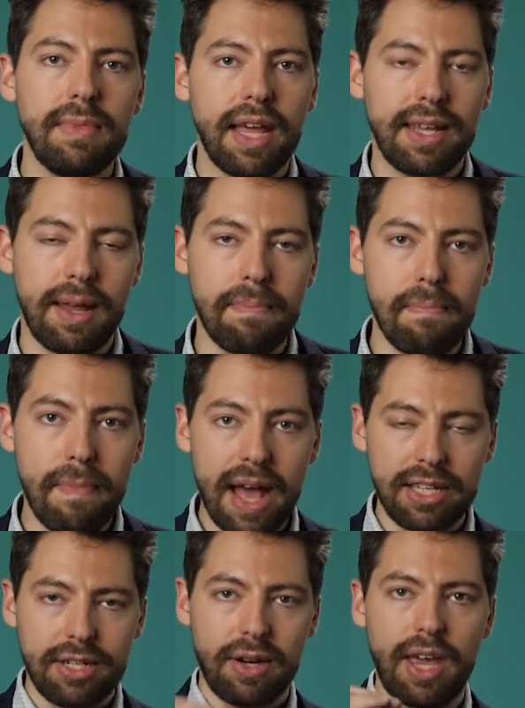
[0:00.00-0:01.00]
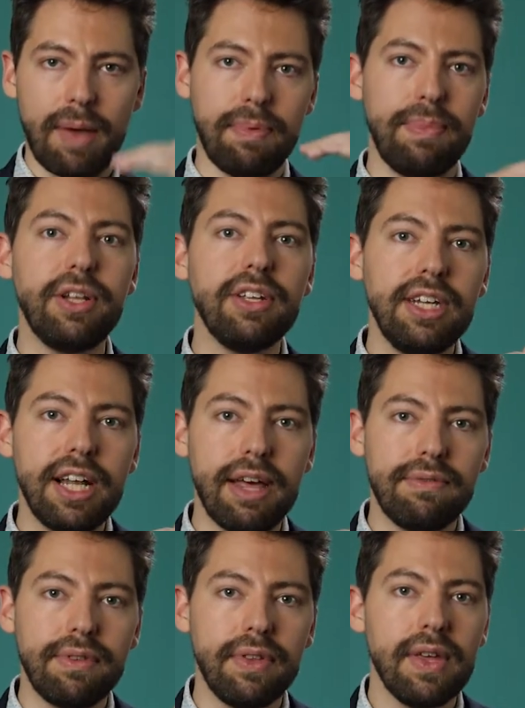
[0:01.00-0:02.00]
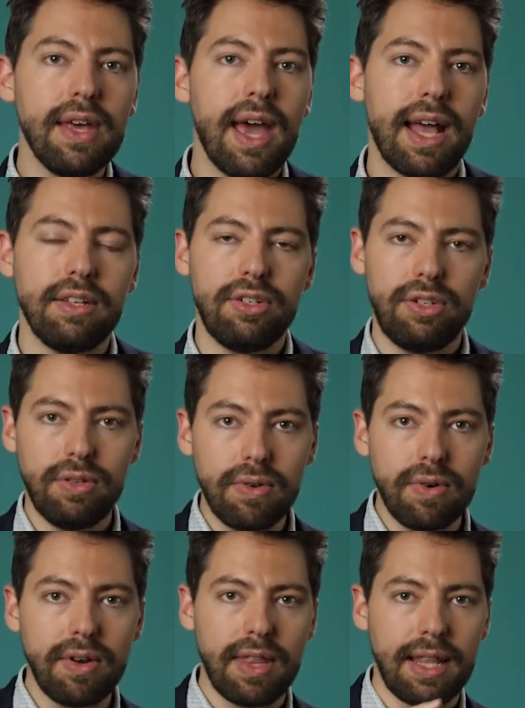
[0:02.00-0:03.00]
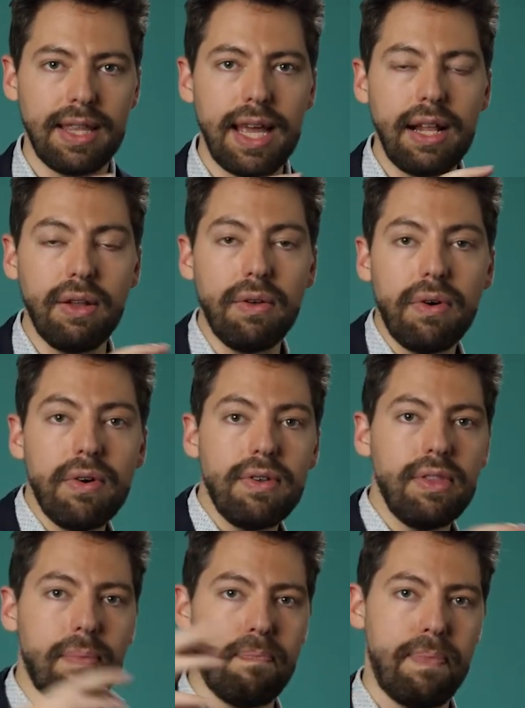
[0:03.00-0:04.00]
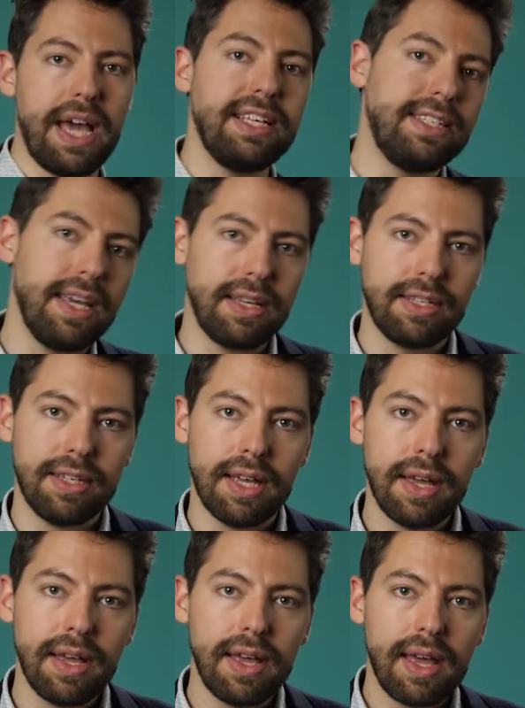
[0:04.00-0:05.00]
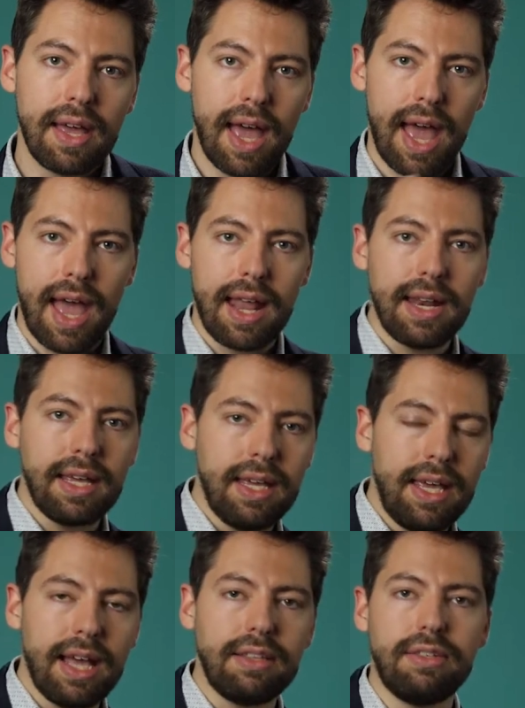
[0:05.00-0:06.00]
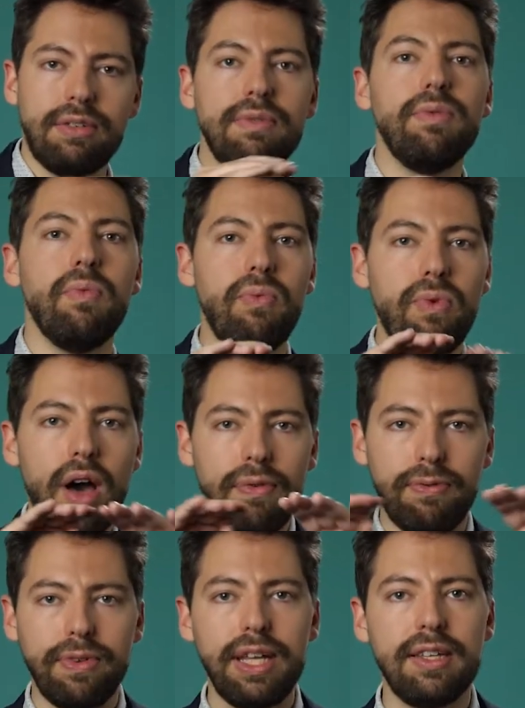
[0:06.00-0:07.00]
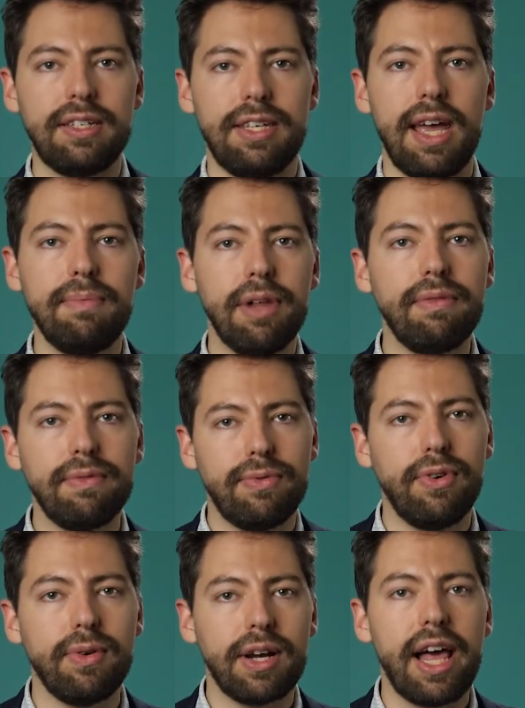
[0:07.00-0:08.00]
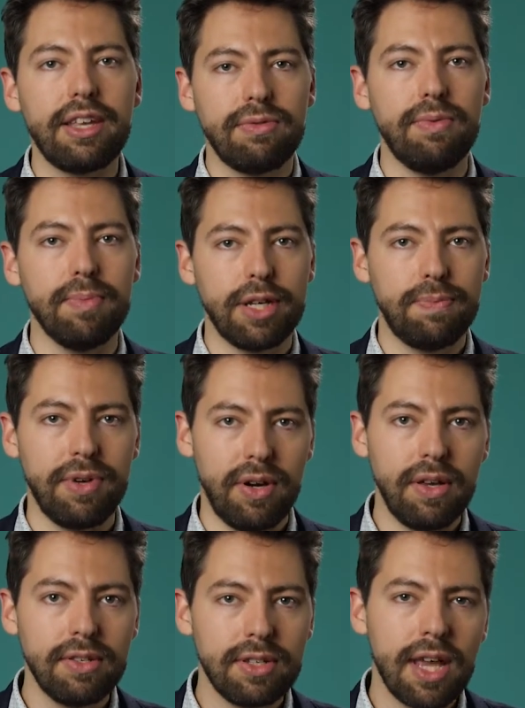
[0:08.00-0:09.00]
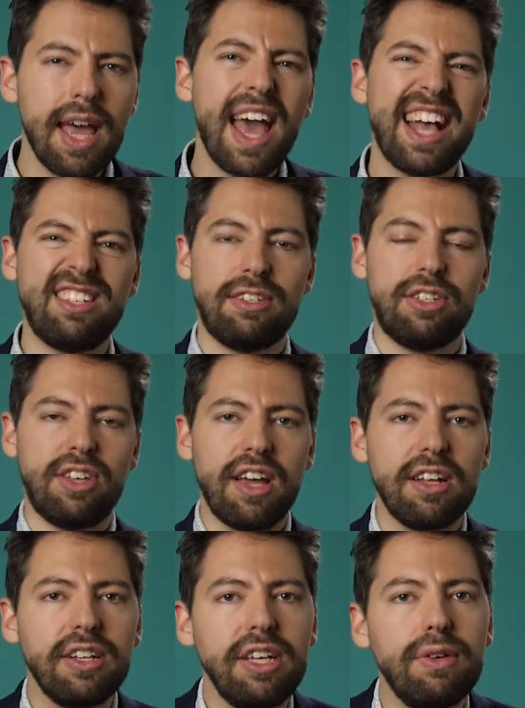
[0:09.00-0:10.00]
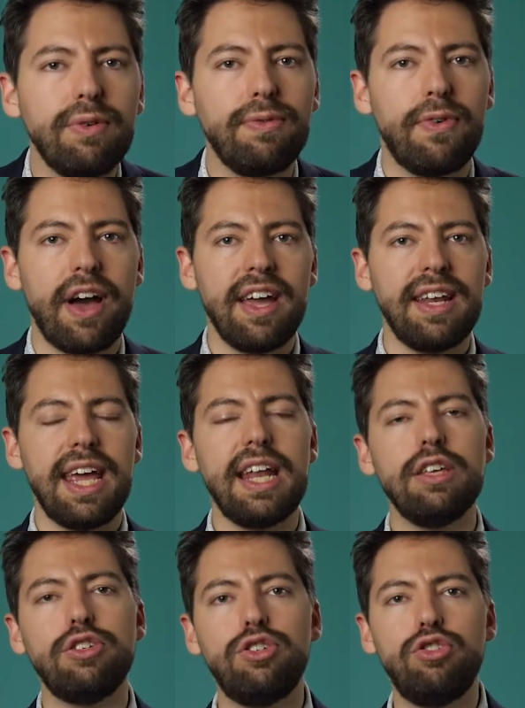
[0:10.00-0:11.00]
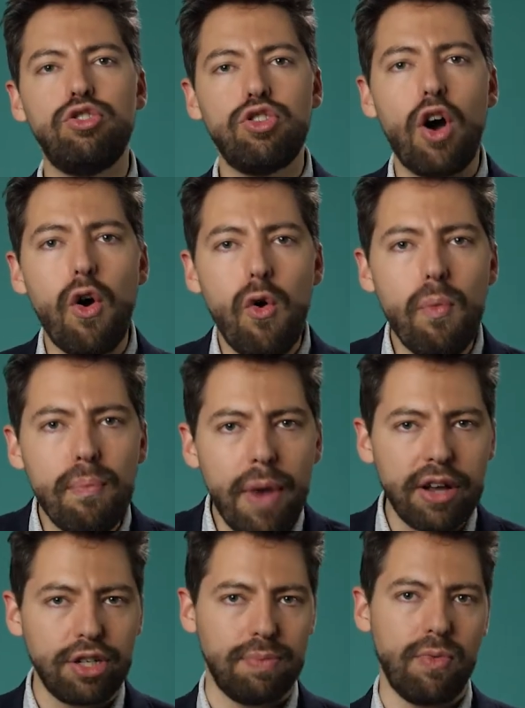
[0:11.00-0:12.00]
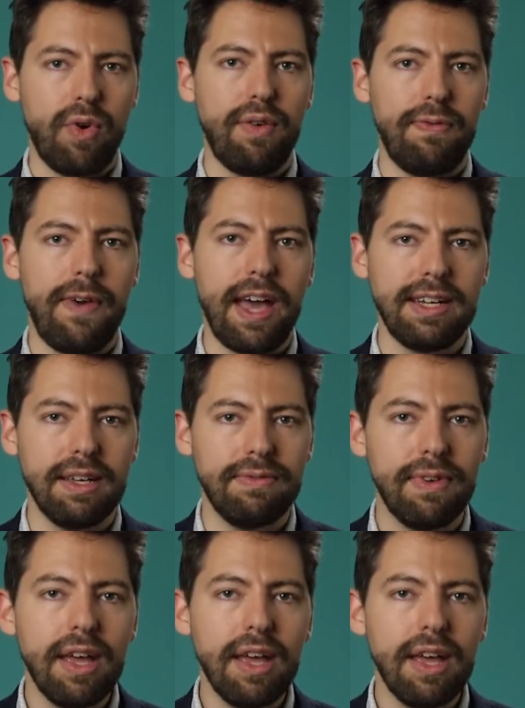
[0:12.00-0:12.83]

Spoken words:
that can match their capability level, ensure that they learn the basics and get to roughly the same level for your classroom experience. And suddenly you'll find it is so much more effective.